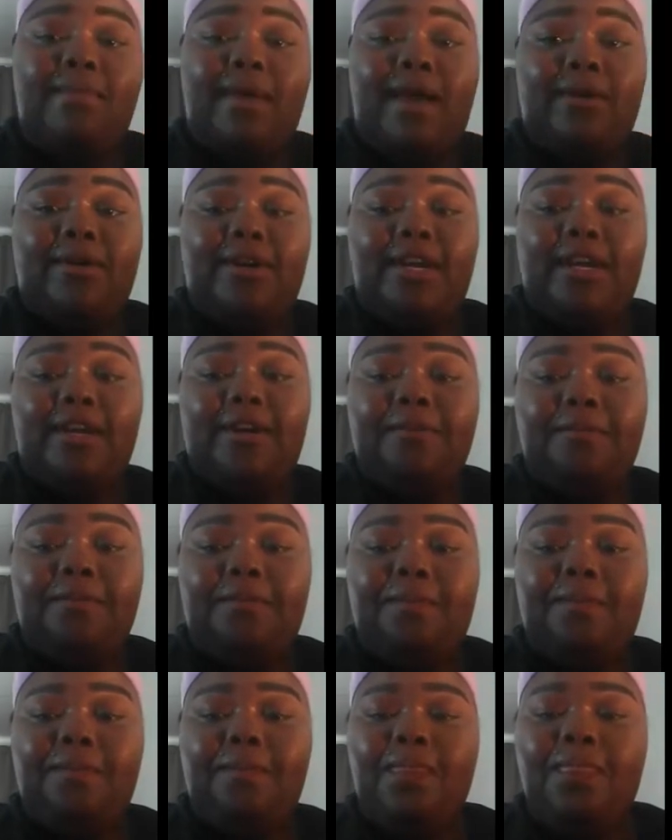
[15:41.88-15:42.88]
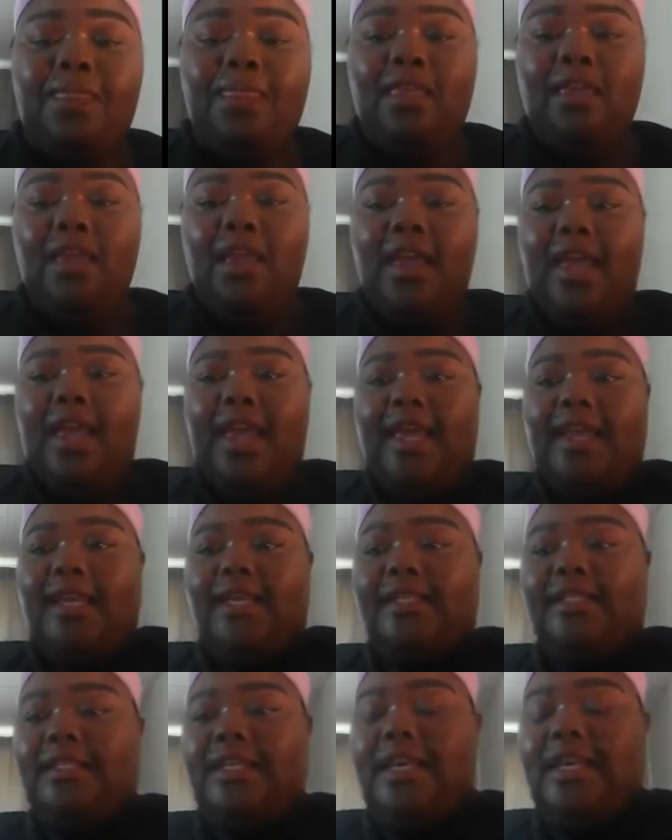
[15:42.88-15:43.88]
Powder. And
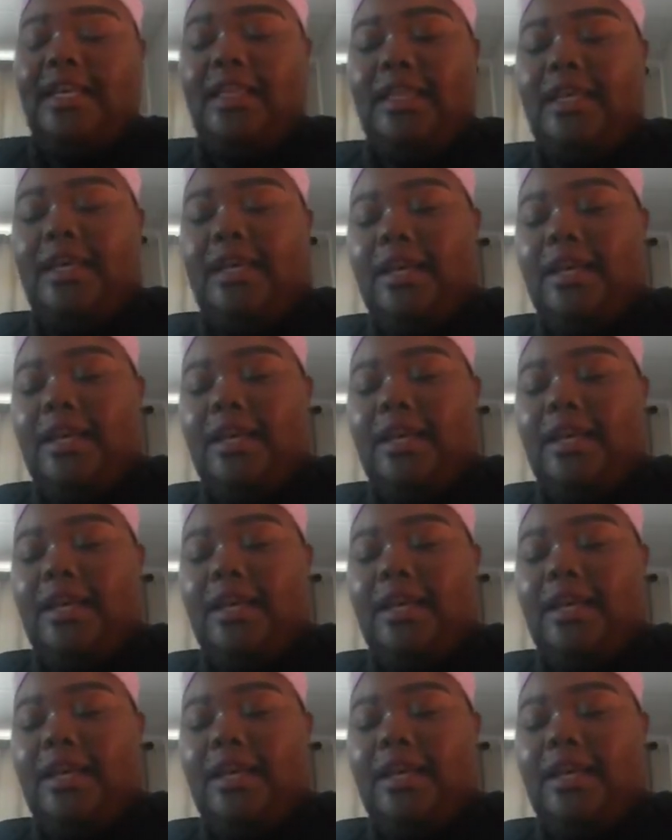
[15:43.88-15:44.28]
it's in the